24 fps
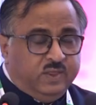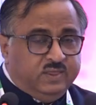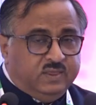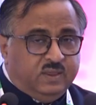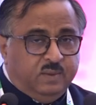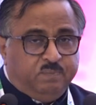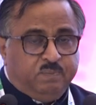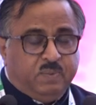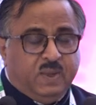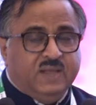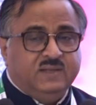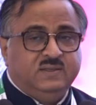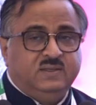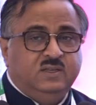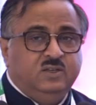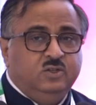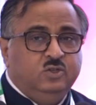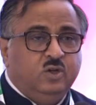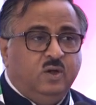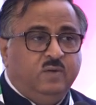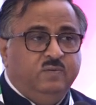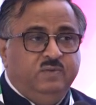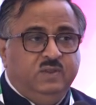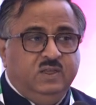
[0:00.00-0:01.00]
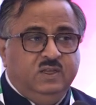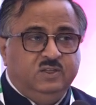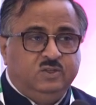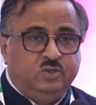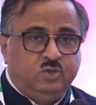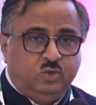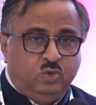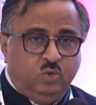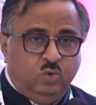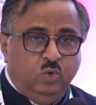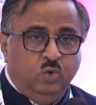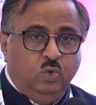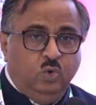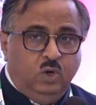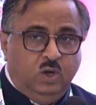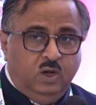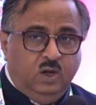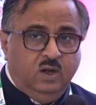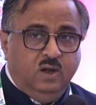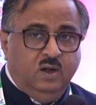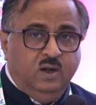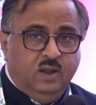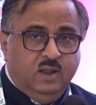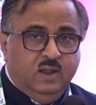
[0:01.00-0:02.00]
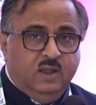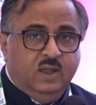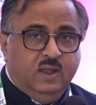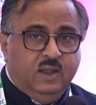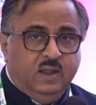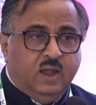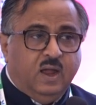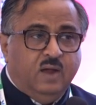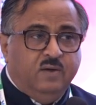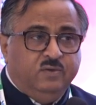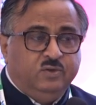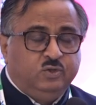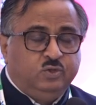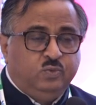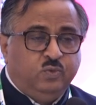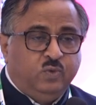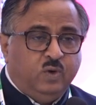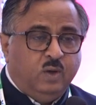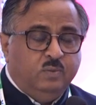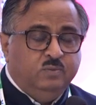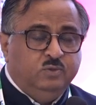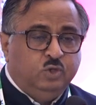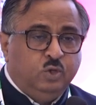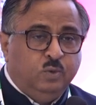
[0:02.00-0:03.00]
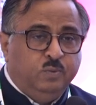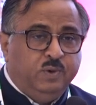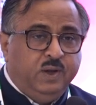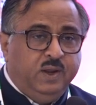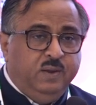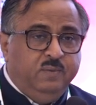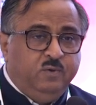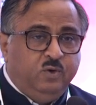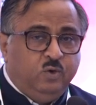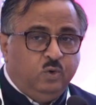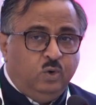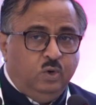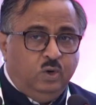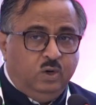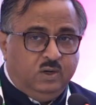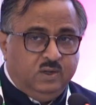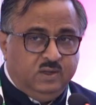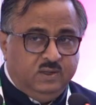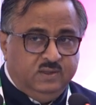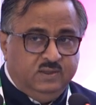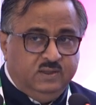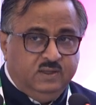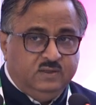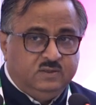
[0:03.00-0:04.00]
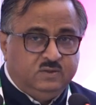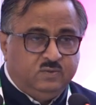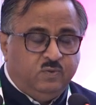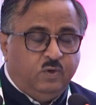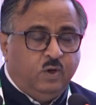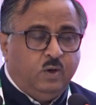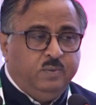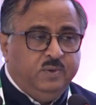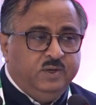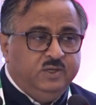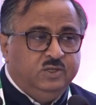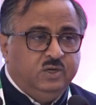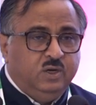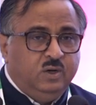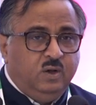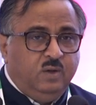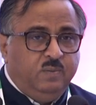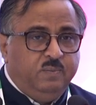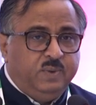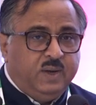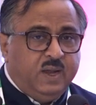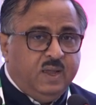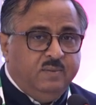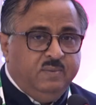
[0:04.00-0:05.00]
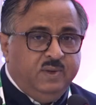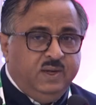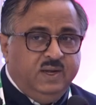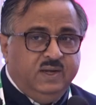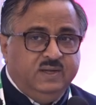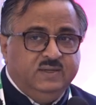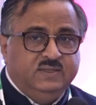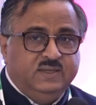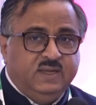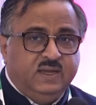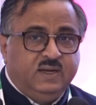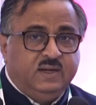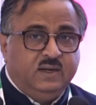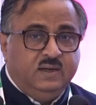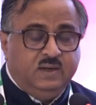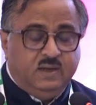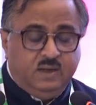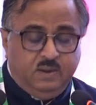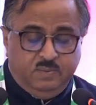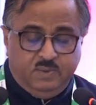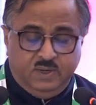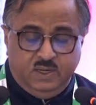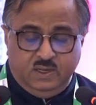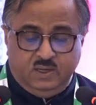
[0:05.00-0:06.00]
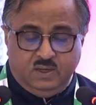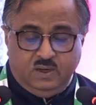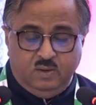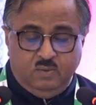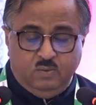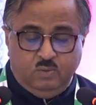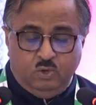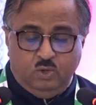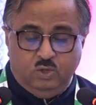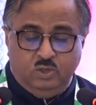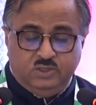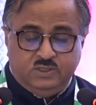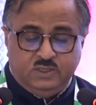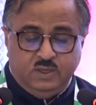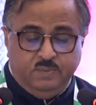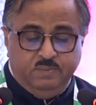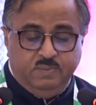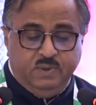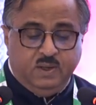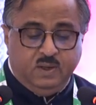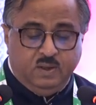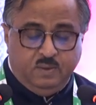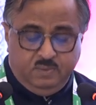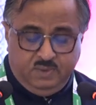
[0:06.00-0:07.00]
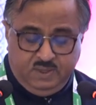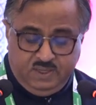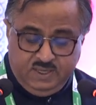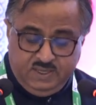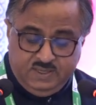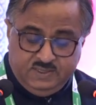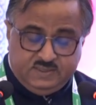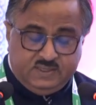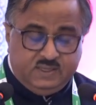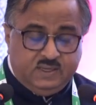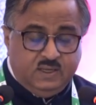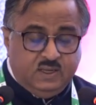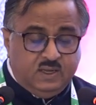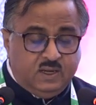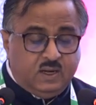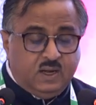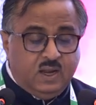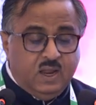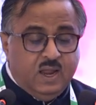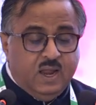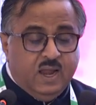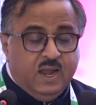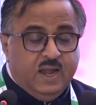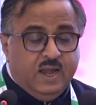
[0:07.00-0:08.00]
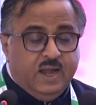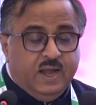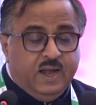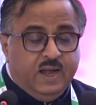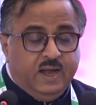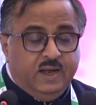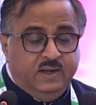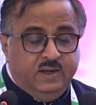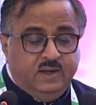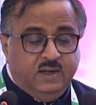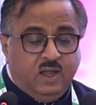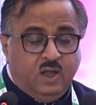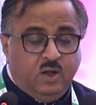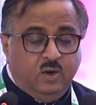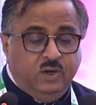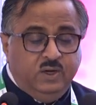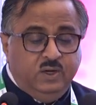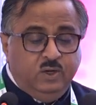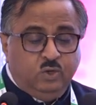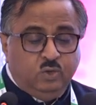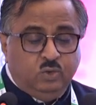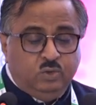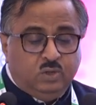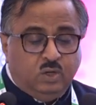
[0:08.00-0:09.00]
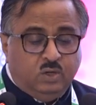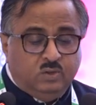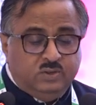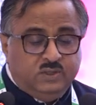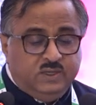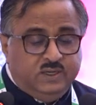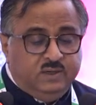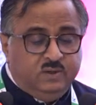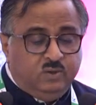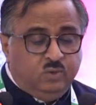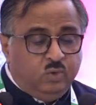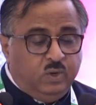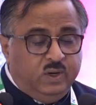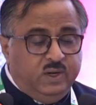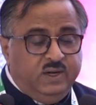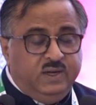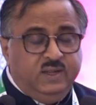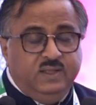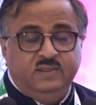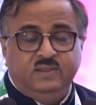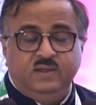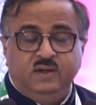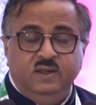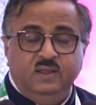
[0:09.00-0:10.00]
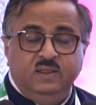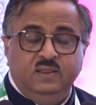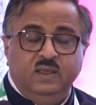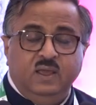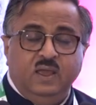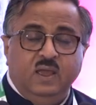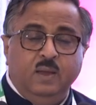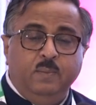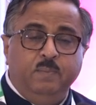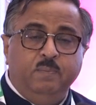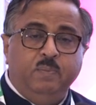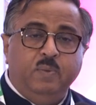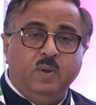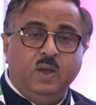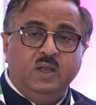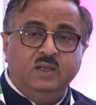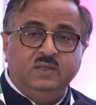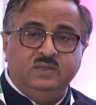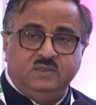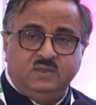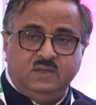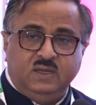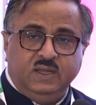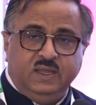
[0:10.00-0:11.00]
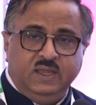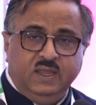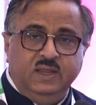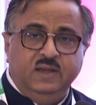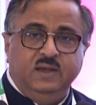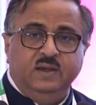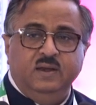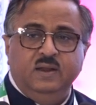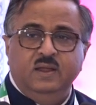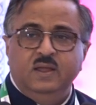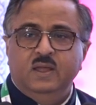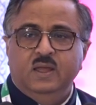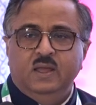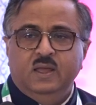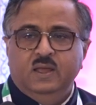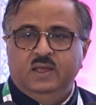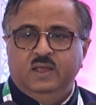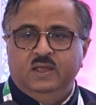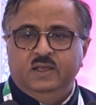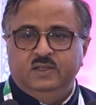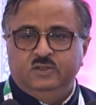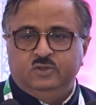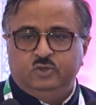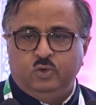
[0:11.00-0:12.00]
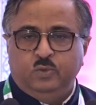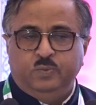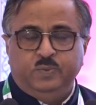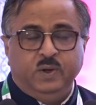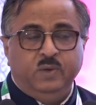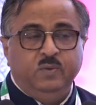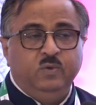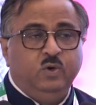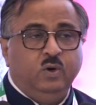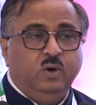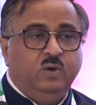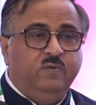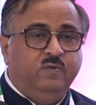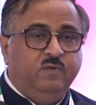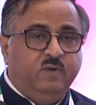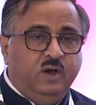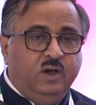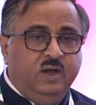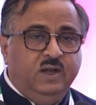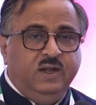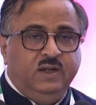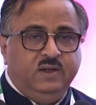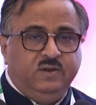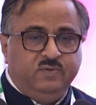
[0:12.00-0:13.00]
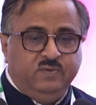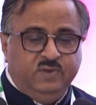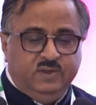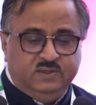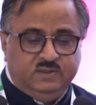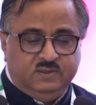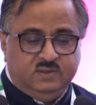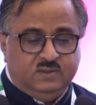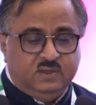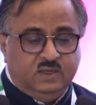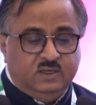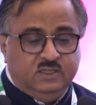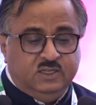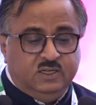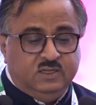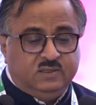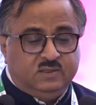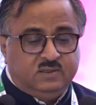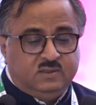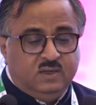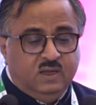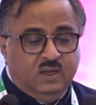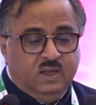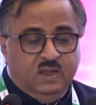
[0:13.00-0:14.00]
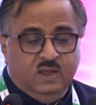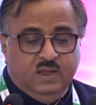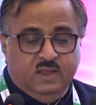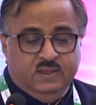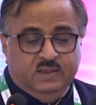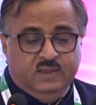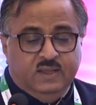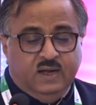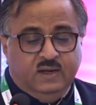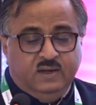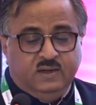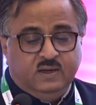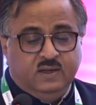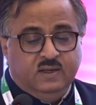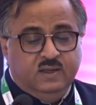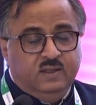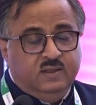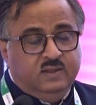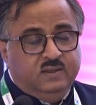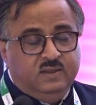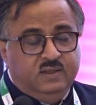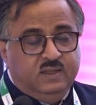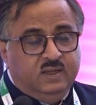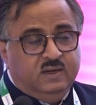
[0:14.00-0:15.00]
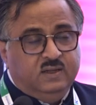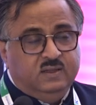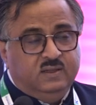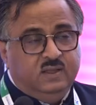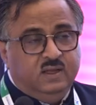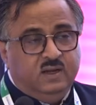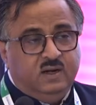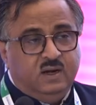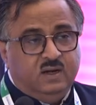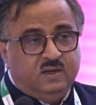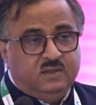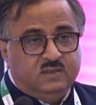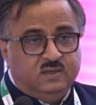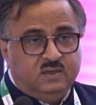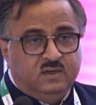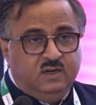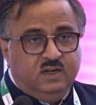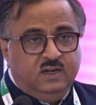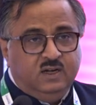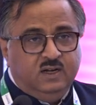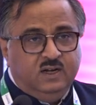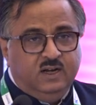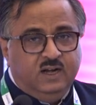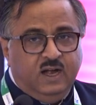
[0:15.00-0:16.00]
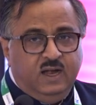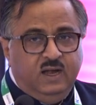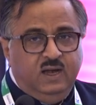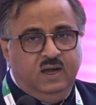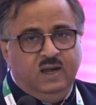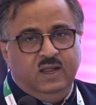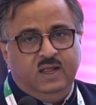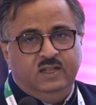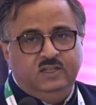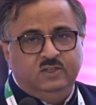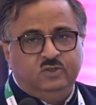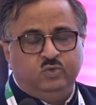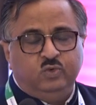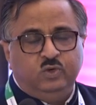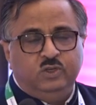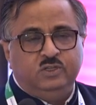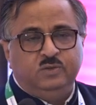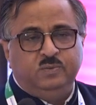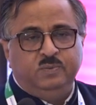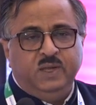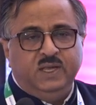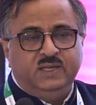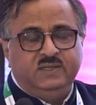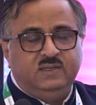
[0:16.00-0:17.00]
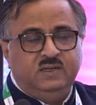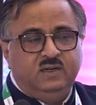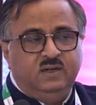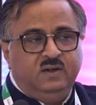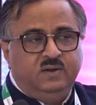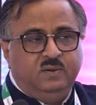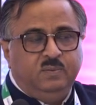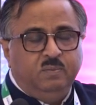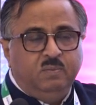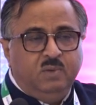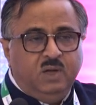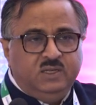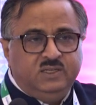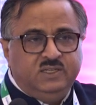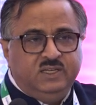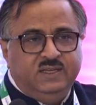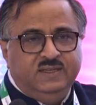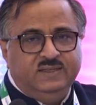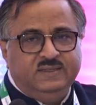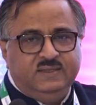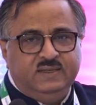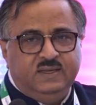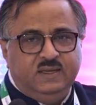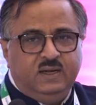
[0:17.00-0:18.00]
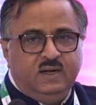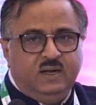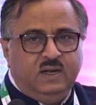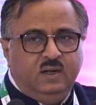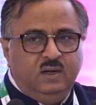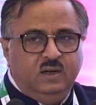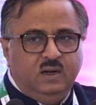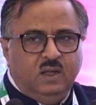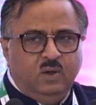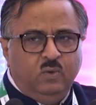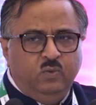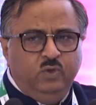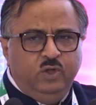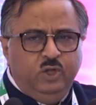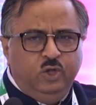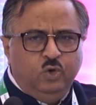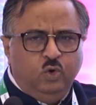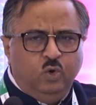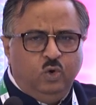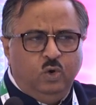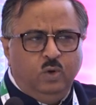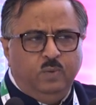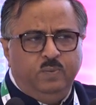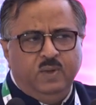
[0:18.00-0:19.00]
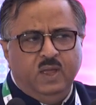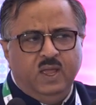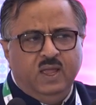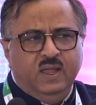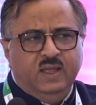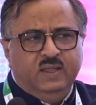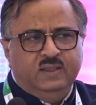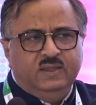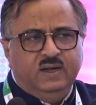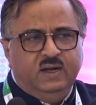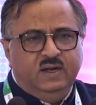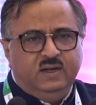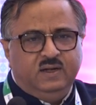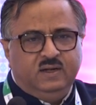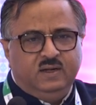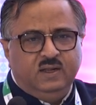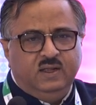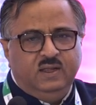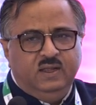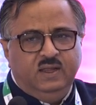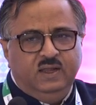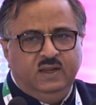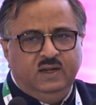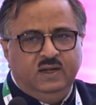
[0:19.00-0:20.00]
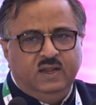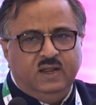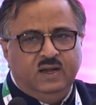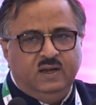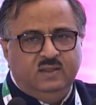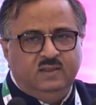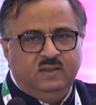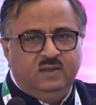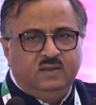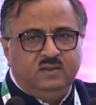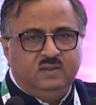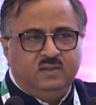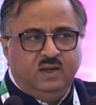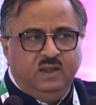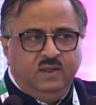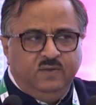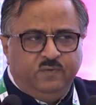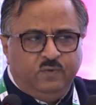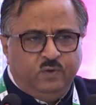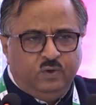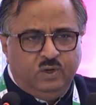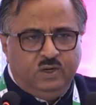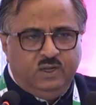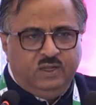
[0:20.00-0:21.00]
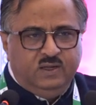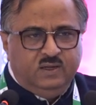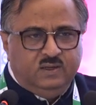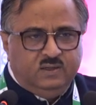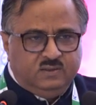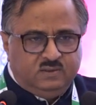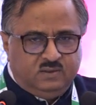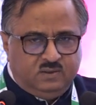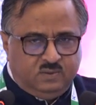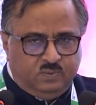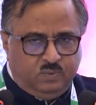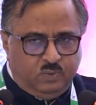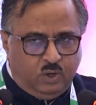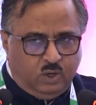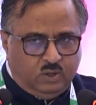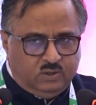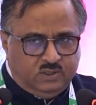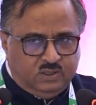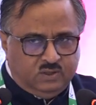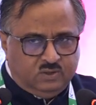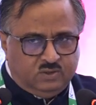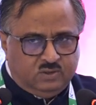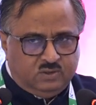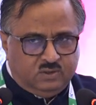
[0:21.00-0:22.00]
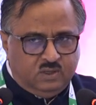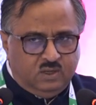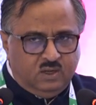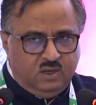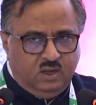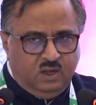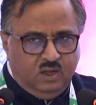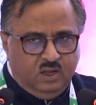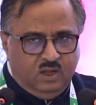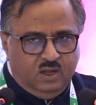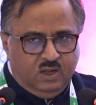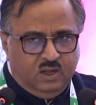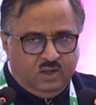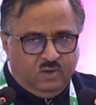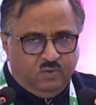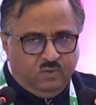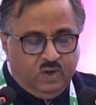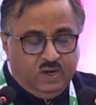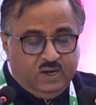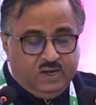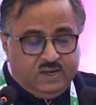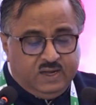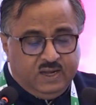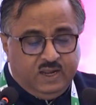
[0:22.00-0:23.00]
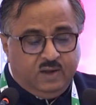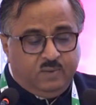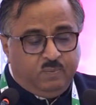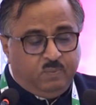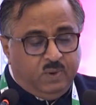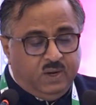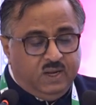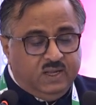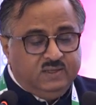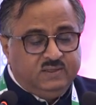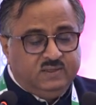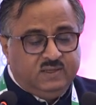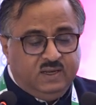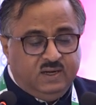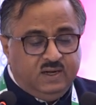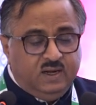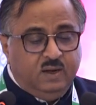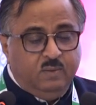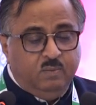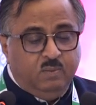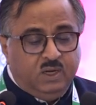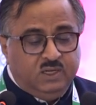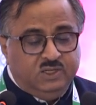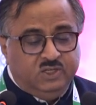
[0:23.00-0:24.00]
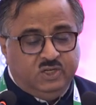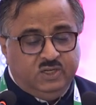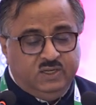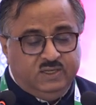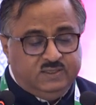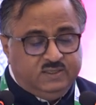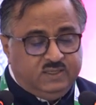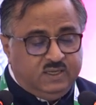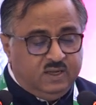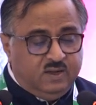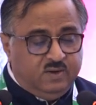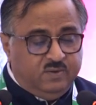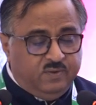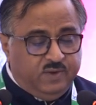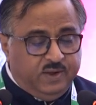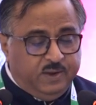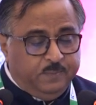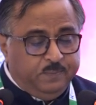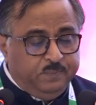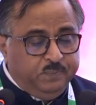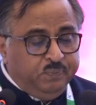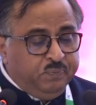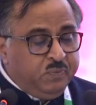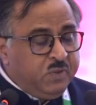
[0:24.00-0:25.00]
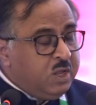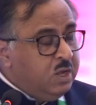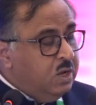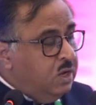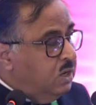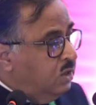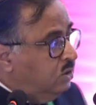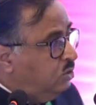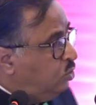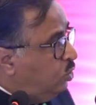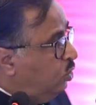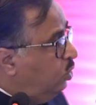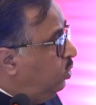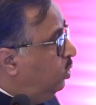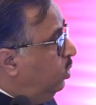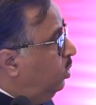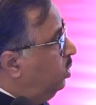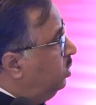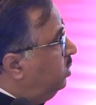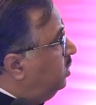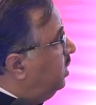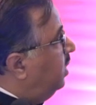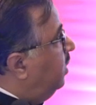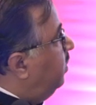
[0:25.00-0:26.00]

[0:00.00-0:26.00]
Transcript: the passage of this rule from Supreme Court, this formation of primary and secondary medical boards have become easier, and now in 2023 they have passed again a Supreme Court verdict which suggests that there are certain guidelines which makes it much easier, and we hope that in another 3-4 years process will take place in a much easier way. So the